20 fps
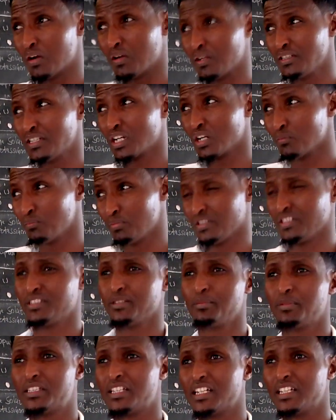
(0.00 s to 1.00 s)
yellow
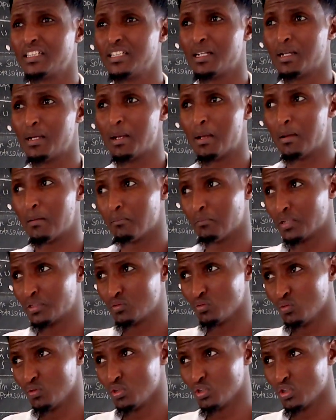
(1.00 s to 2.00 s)
precipitate, but
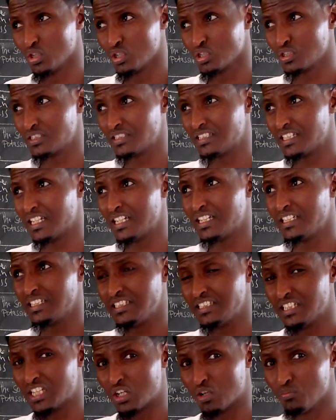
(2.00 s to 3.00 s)
we will not say
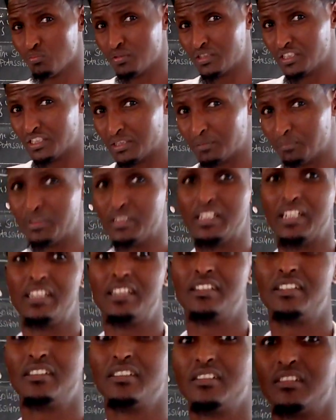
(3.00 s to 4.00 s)
yellow
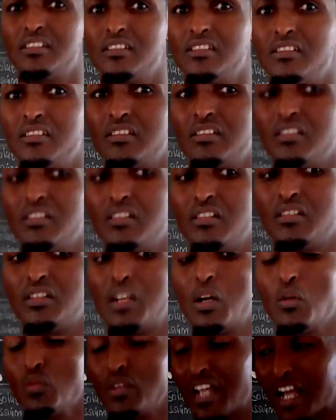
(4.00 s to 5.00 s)
precipitate.
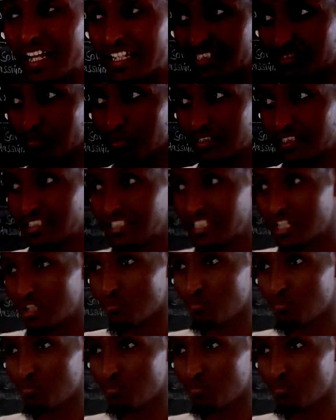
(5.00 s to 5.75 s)
We are expecting yellow